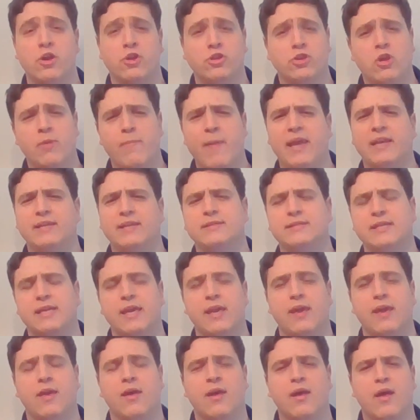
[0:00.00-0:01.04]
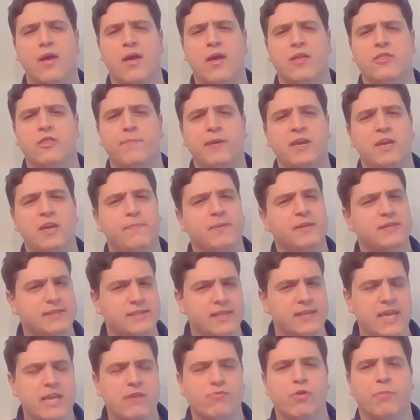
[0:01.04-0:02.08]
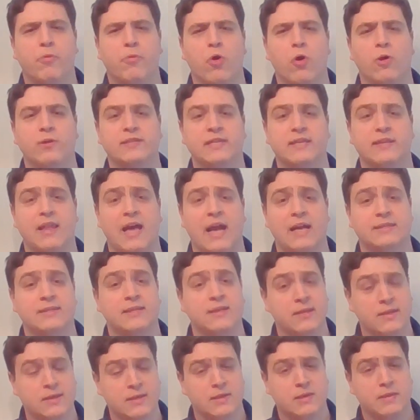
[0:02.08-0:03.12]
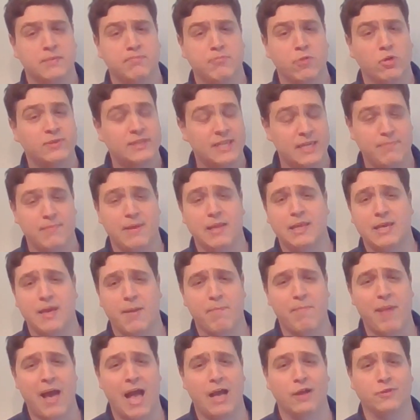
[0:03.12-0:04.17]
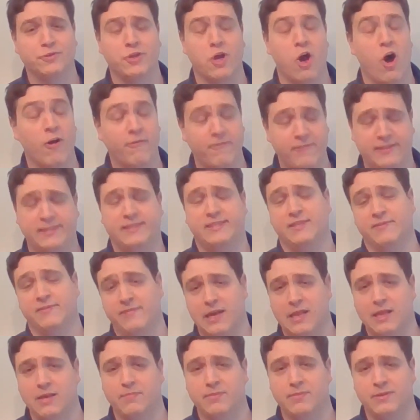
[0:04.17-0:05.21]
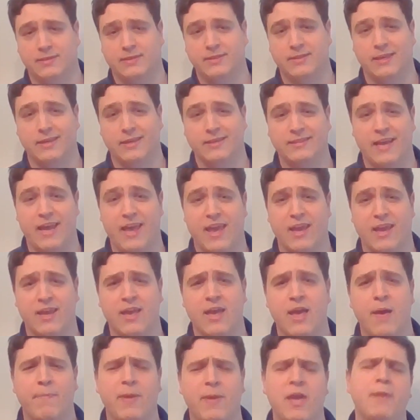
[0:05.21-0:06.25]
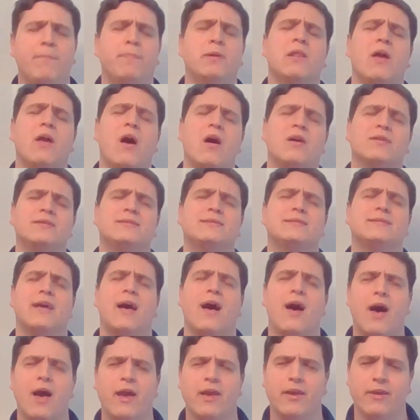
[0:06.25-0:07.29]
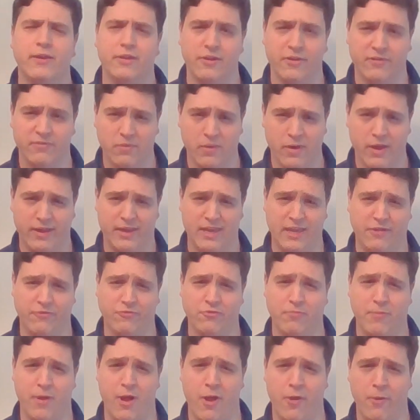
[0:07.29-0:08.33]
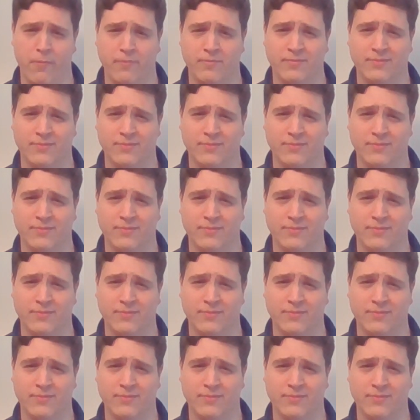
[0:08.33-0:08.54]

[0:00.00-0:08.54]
You may see the BBC reporting that multi-million-pound office developers are saying people are tired of working from home.